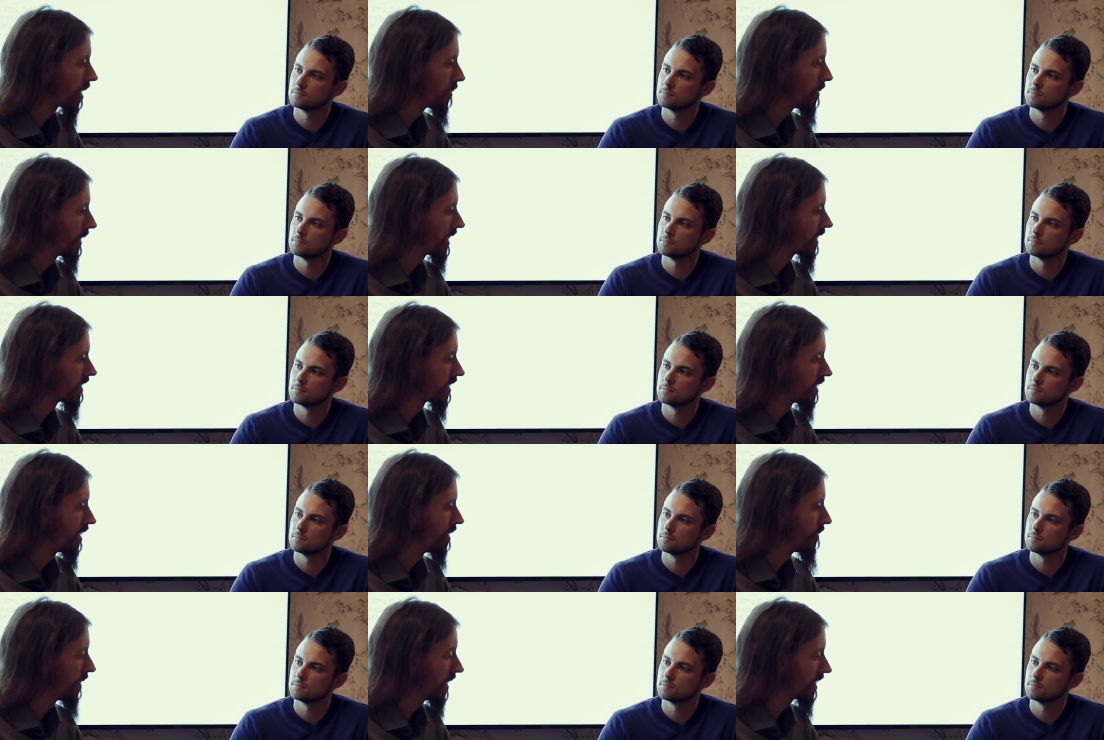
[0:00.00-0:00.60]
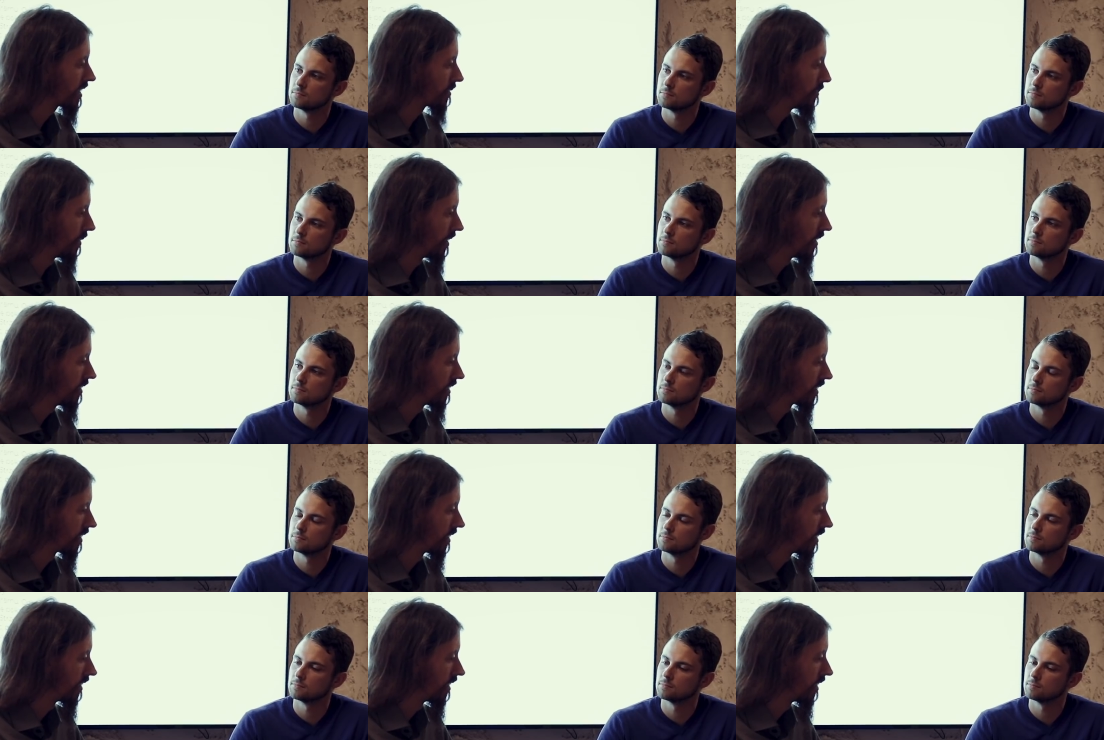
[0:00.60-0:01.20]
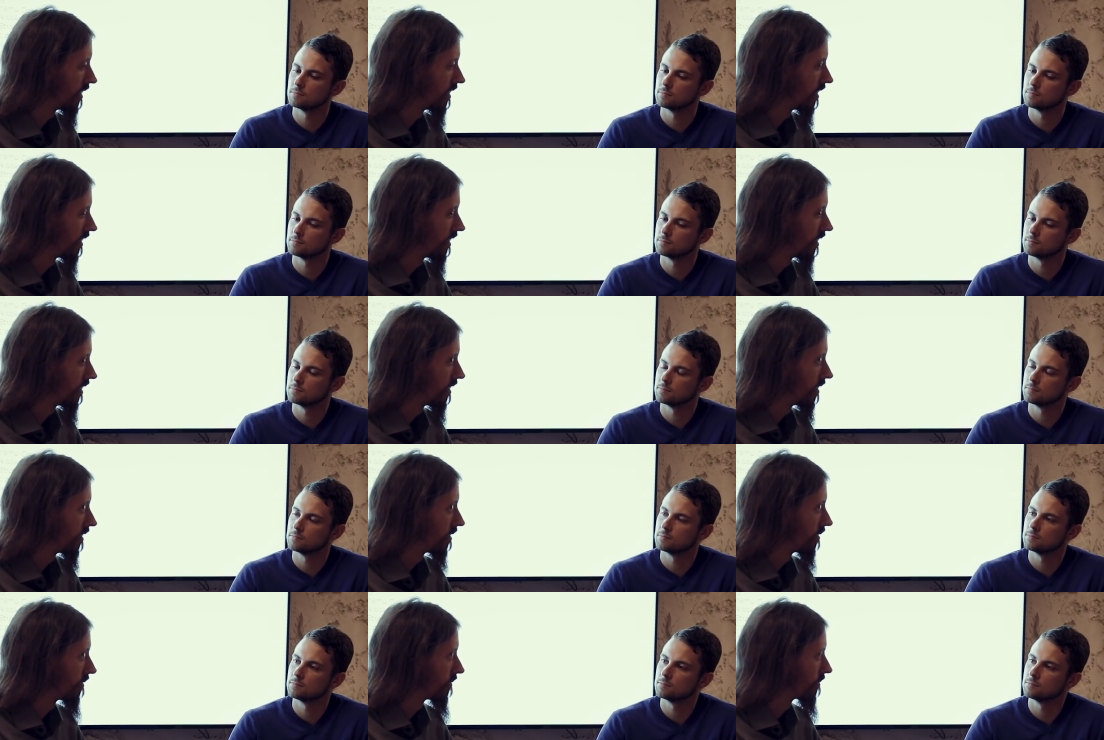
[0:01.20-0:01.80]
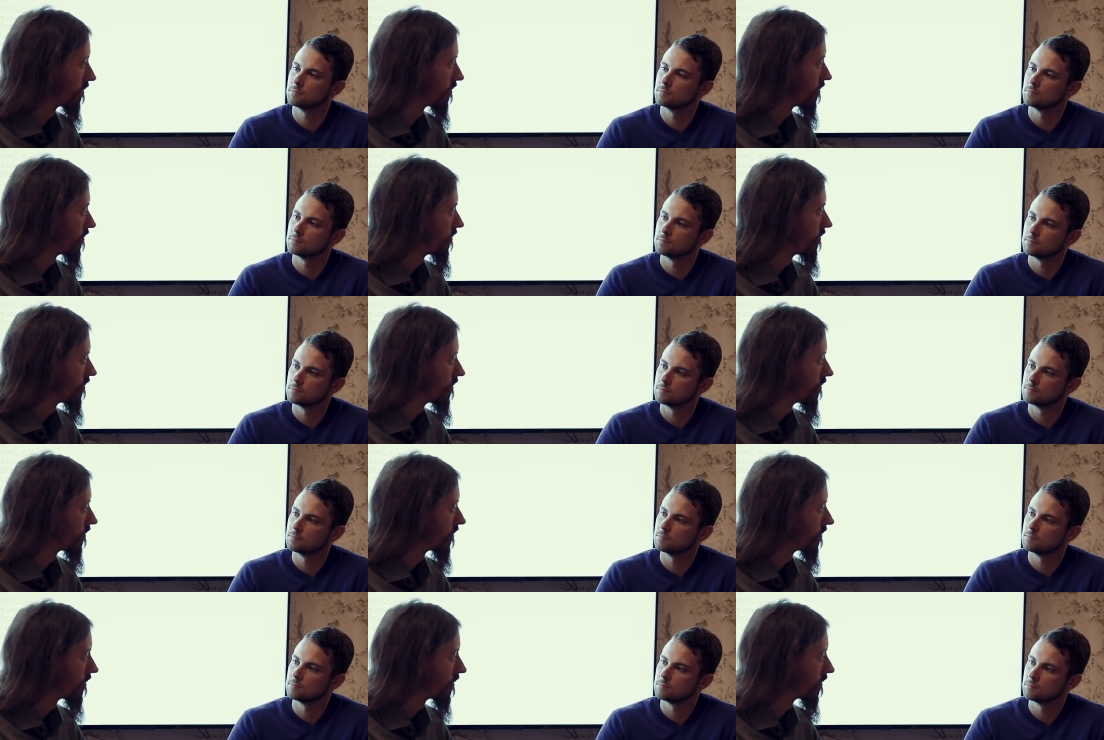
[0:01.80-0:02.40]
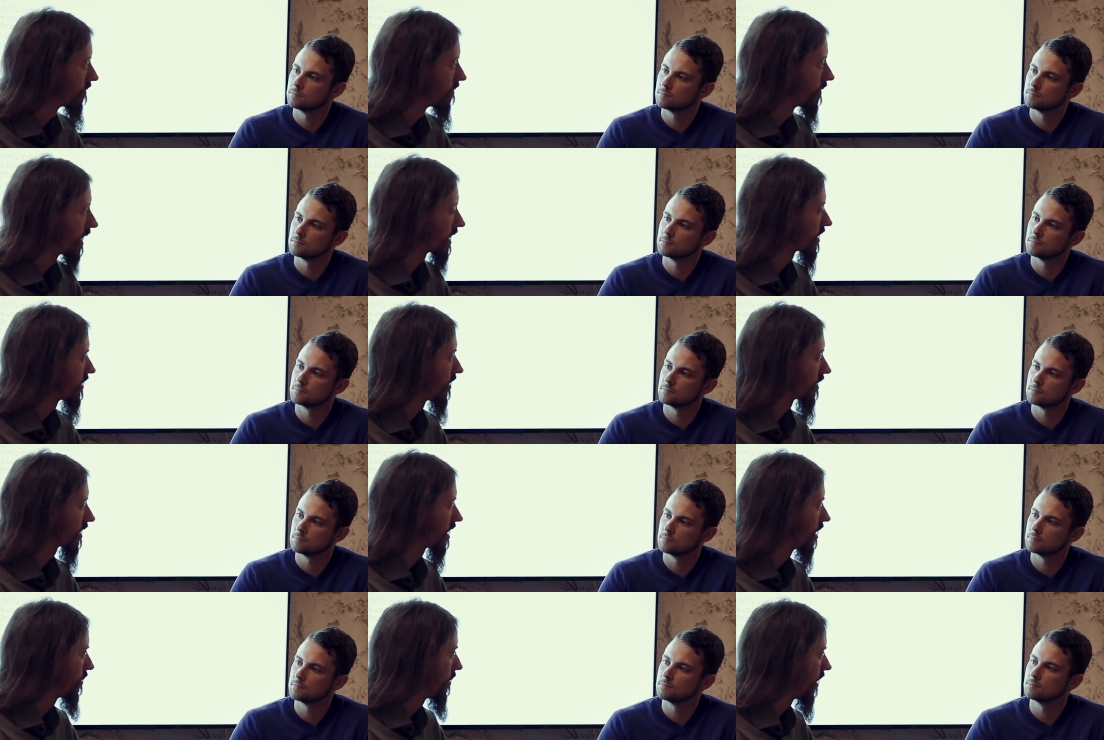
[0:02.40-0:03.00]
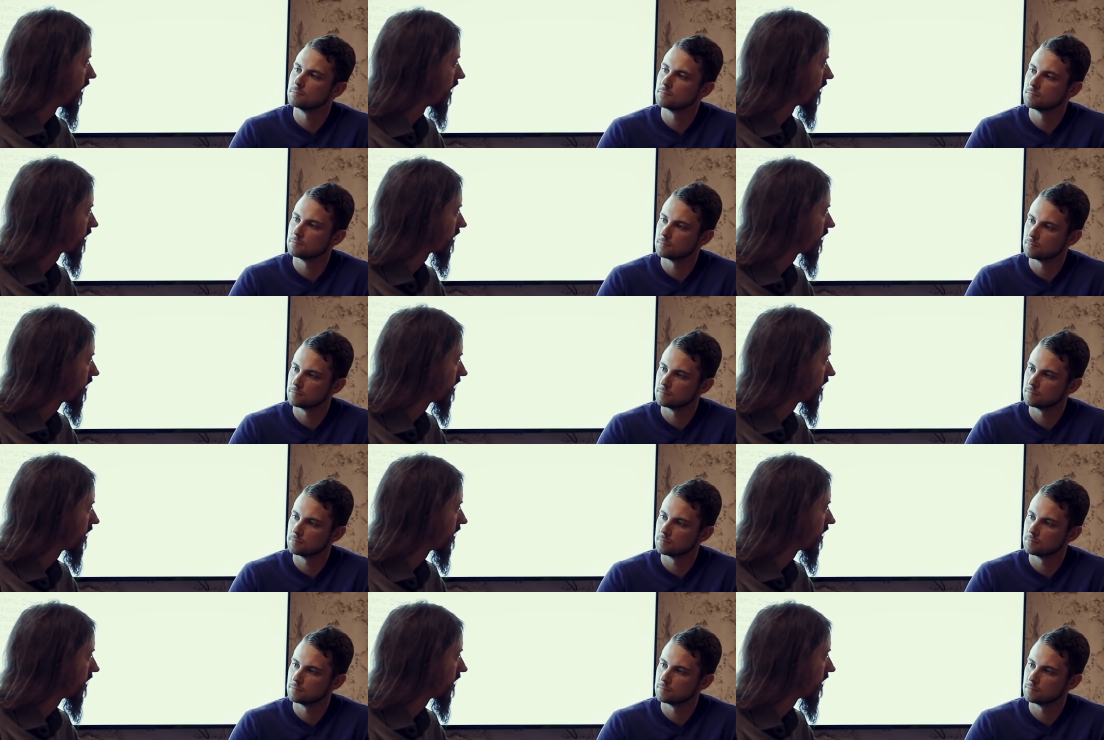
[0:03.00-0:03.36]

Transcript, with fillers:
Speaker 1: something is an investment, that's not going to work.